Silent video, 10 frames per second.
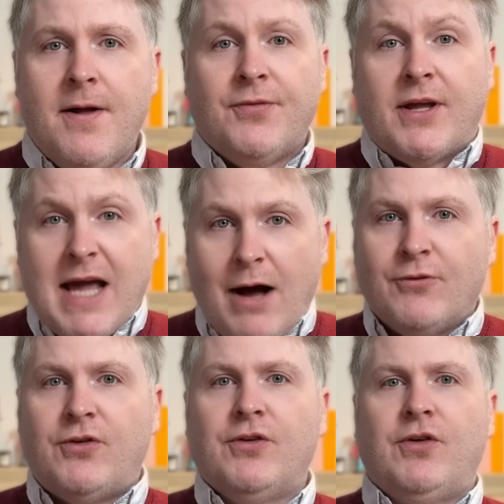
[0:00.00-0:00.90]
the
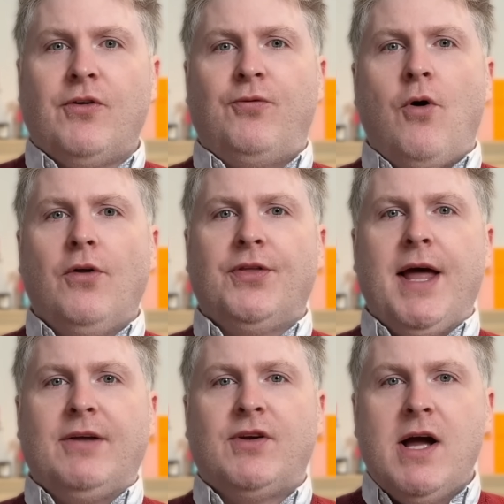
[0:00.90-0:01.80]
councillors that have warned
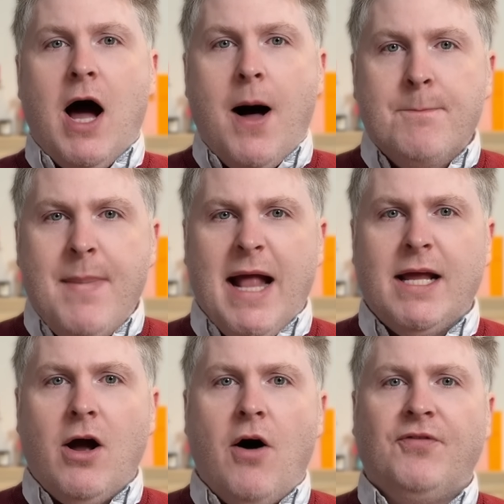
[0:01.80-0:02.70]
this are
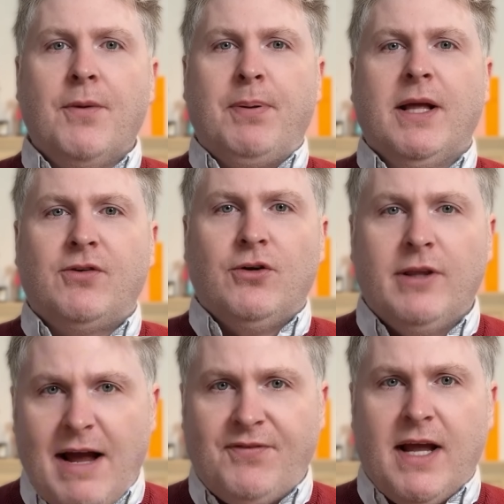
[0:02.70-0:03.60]
many of the political
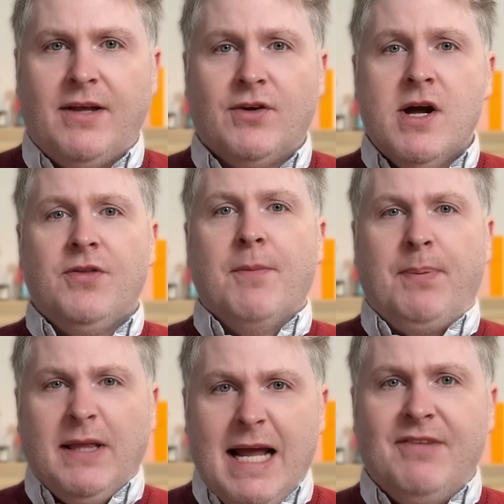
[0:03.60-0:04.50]
lefties that
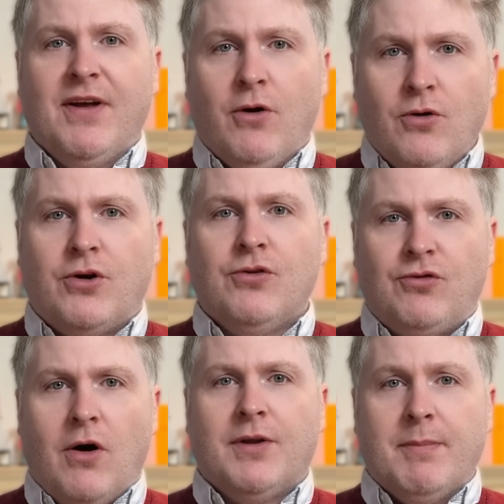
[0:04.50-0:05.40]
believe in
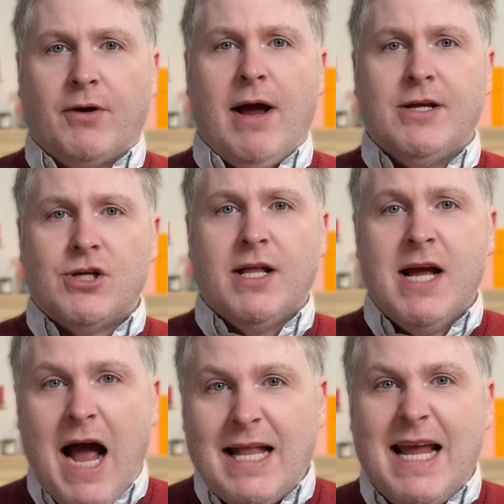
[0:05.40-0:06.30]
uncontrolled immigration,
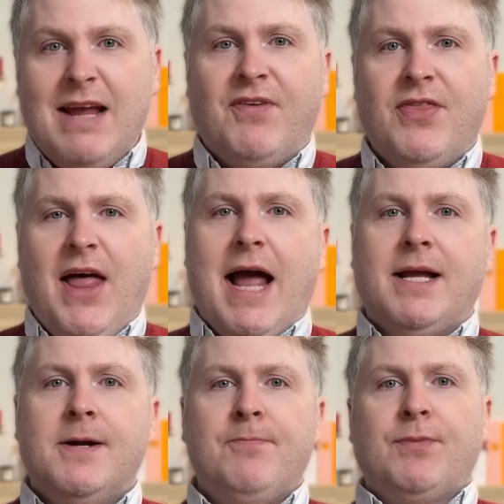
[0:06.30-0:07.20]
and even
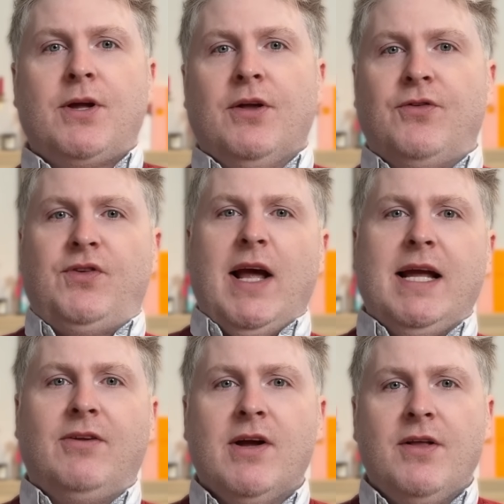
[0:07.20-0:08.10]
they
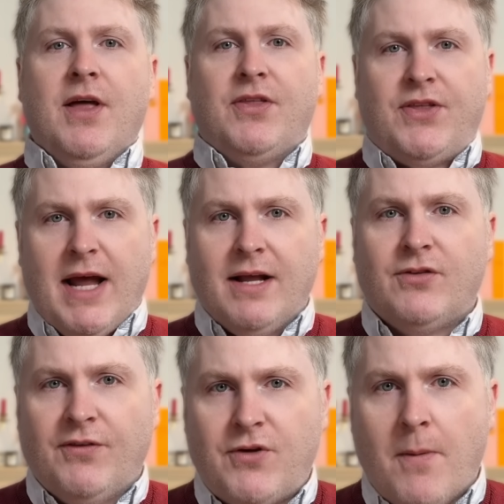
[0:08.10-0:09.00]
concede that
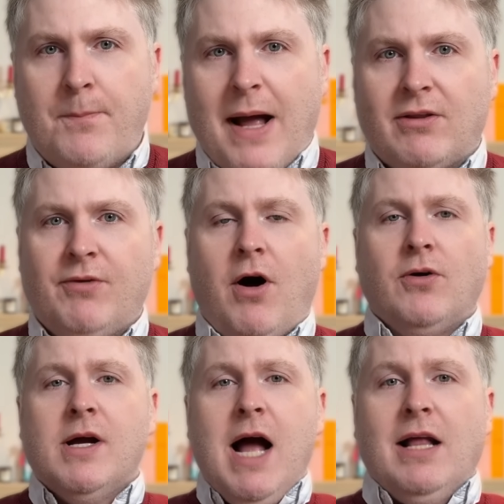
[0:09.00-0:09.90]
things have gone badly
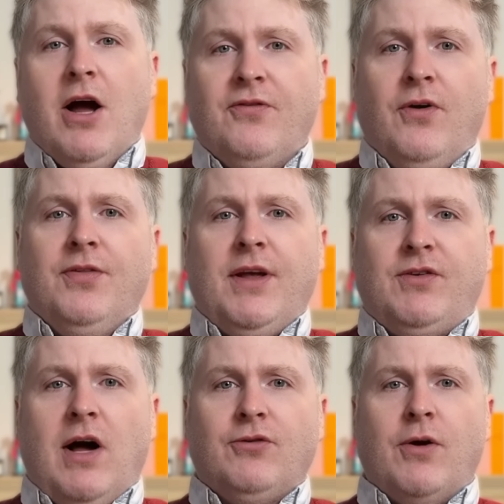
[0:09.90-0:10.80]
wrong. Hello everyone, this
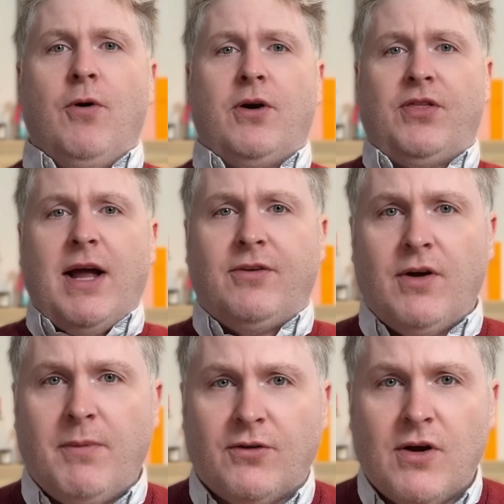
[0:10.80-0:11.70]
is Andre Walker. Thanks
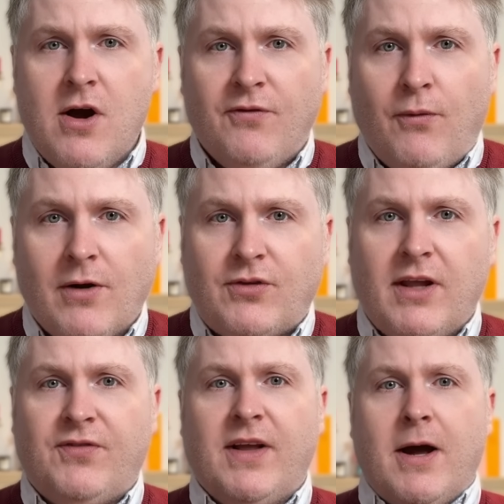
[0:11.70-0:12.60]
so much for watching
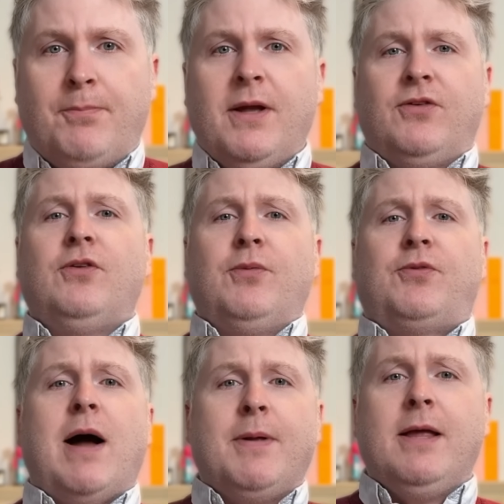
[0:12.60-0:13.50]
this video. Please do
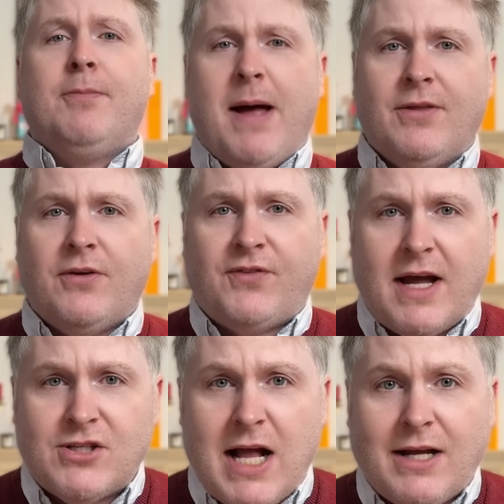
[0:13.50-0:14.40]
subscribe and hit the bell
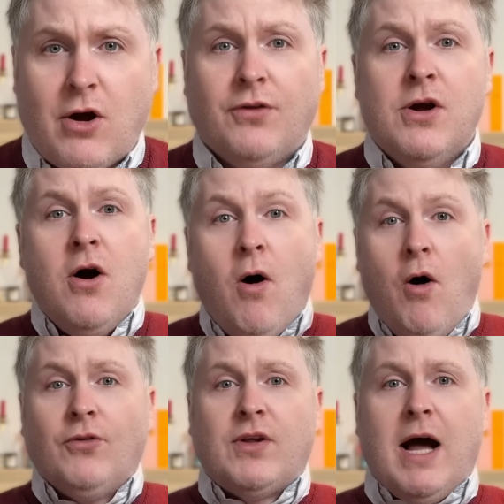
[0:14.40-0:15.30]
notification icon.
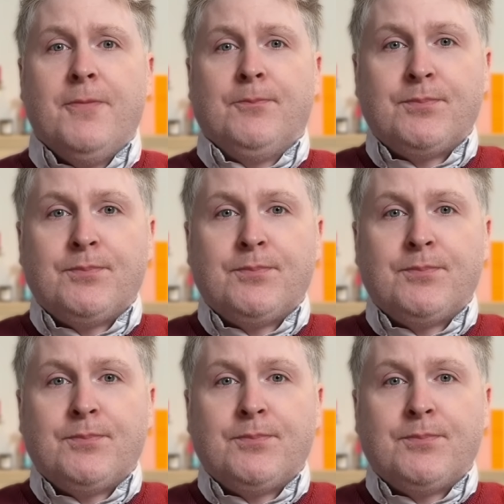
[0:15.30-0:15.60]
Also,